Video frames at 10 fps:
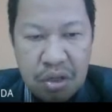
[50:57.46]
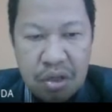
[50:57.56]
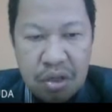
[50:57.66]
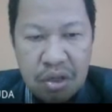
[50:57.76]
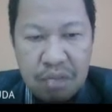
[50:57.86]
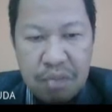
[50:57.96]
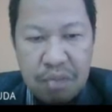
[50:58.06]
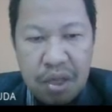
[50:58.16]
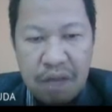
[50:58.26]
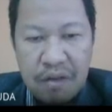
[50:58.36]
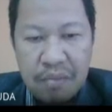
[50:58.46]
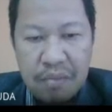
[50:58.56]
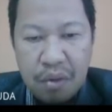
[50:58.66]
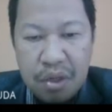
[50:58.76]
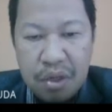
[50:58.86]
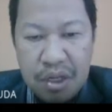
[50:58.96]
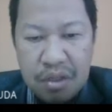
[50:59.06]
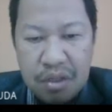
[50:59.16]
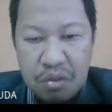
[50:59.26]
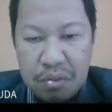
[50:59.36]
The peak envelope power needs
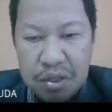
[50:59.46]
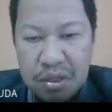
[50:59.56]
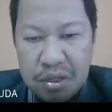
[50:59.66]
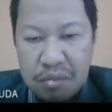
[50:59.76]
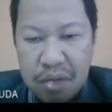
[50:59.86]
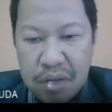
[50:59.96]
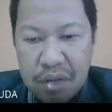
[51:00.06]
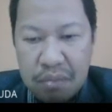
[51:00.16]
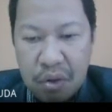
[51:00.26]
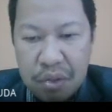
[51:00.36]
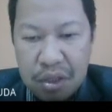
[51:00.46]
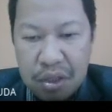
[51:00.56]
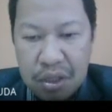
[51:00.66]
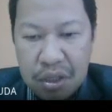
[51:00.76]
to be measured by power meter